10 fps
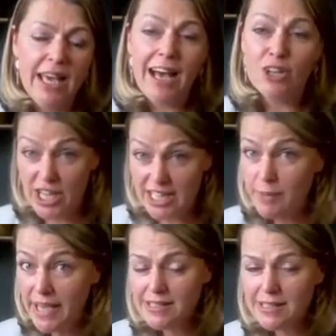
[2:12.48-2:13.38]
Our
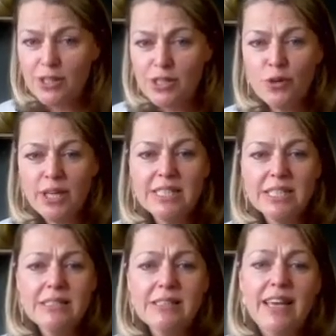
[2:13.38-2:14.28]
Jetpack series, for
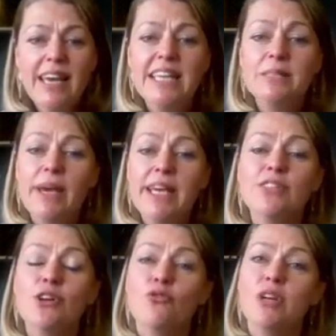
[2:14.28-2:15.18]
instance, is
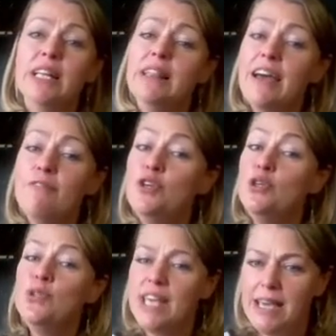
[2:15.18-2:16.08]
based on real-life
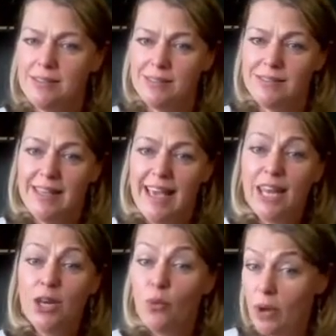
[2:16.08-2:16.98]
use cases,
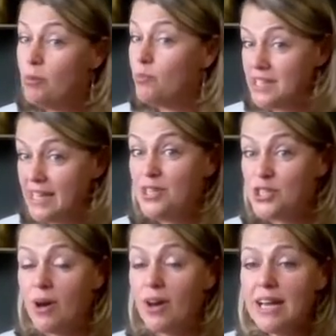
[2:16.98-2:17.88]
and where we present this
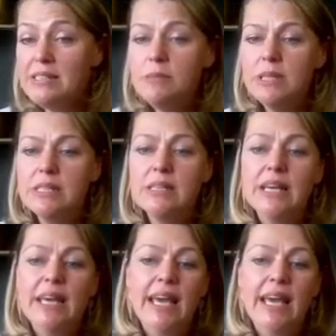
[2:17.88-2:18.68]
to our customers,